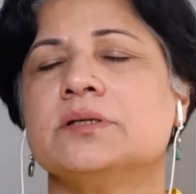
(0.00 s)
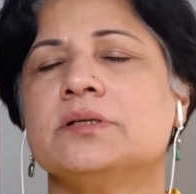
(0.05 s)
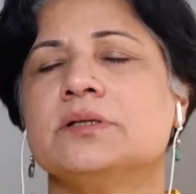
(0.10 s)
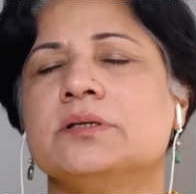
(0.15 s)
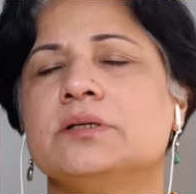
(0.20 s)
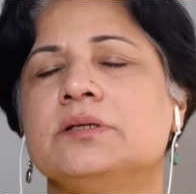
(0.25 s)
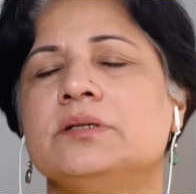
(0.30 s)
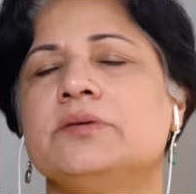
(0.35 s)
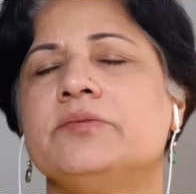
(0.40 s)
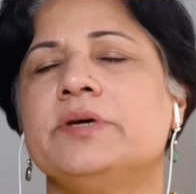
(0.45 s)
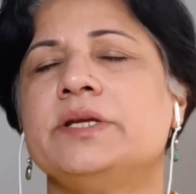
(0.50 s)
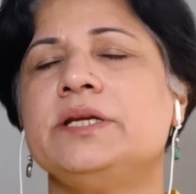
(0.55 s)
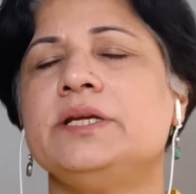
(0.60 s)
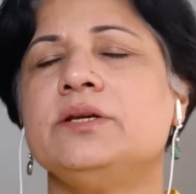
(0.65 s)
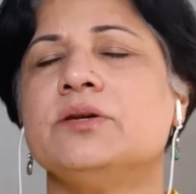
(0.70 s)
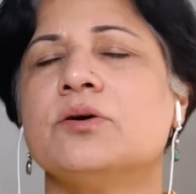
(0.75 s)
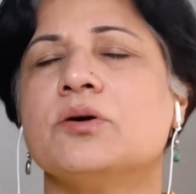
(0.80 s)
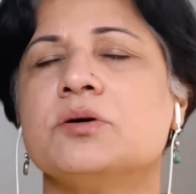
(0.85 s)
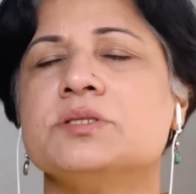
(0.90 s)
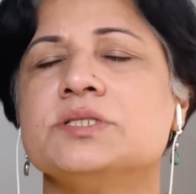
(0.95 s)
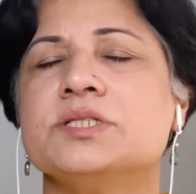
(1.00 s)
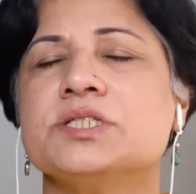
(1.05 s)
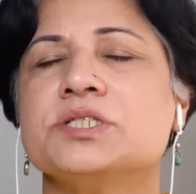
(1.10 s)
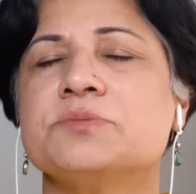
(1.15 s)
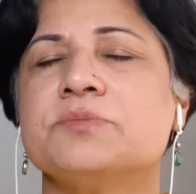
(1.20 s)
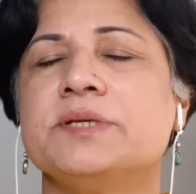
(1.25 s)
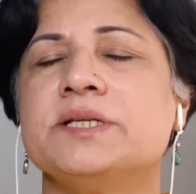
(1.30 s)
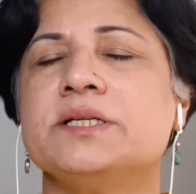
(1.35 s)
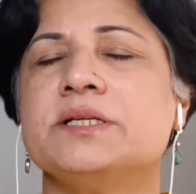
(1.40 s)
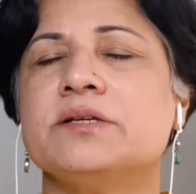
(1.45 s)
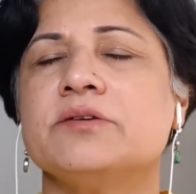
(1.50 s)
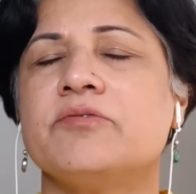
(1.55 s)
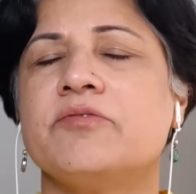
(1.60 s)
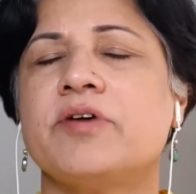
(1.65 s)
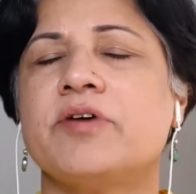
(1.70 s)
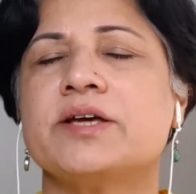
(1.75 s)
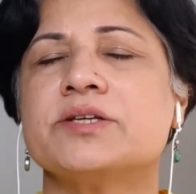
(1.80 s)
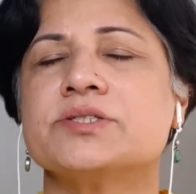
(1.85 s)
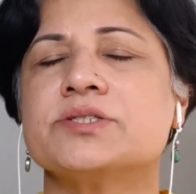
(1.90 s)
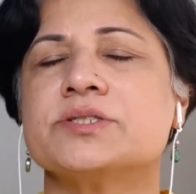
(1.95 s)
in a very non-judgmental
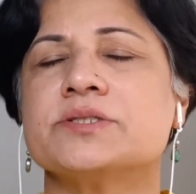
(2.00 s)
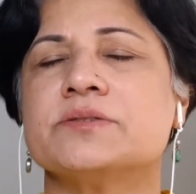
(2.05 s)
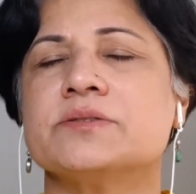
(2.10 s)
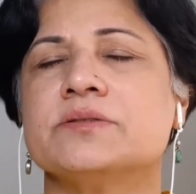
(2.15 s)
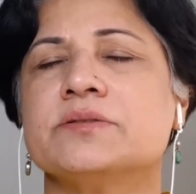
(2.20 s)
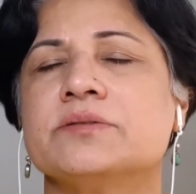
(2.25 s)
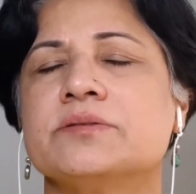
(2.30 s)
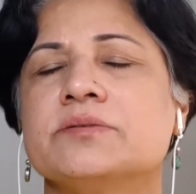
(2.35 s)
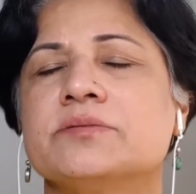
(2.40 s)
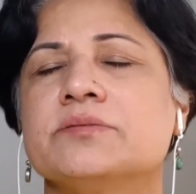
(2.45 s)
fashion